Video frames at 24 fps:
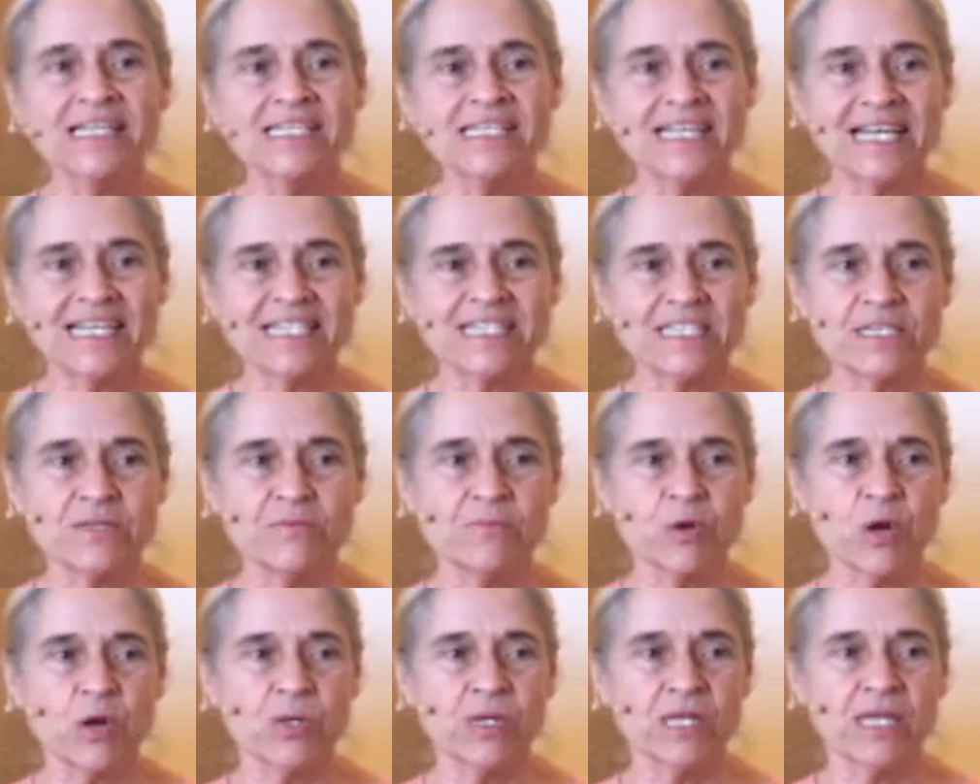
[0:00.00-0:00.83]

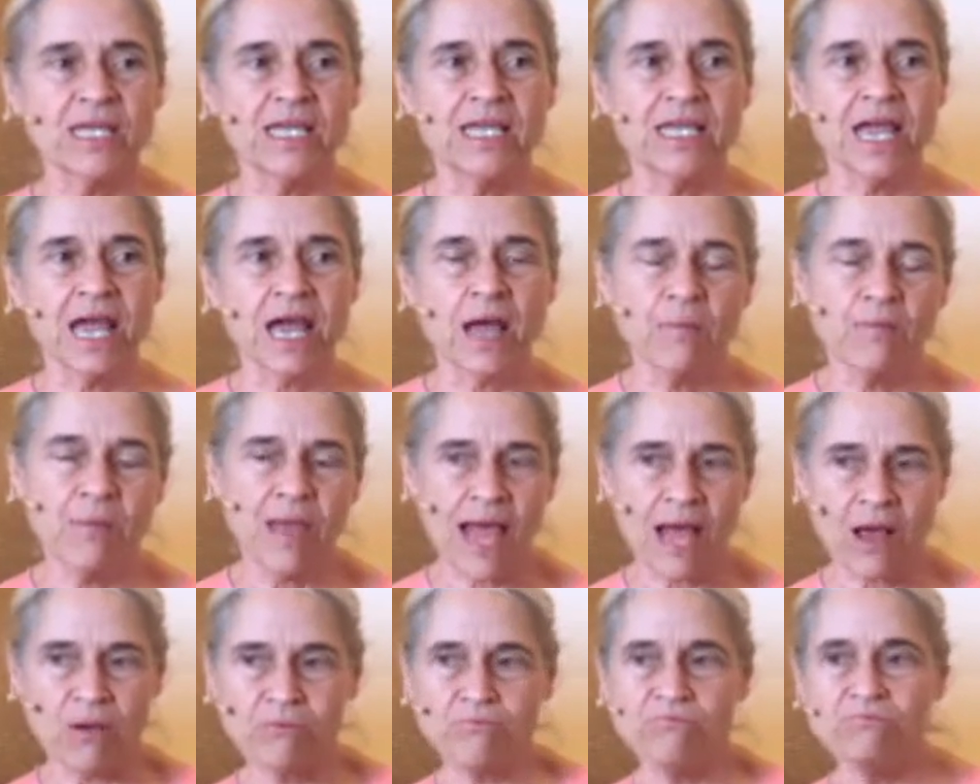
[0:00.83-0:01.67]
testimony
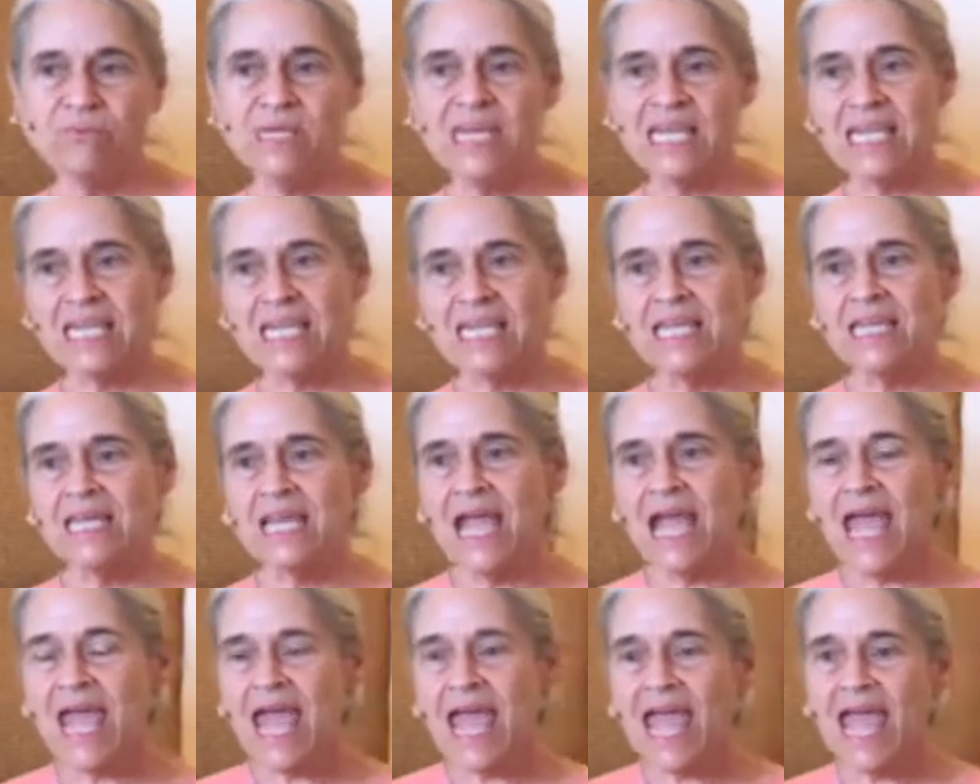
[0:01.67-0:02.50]
about me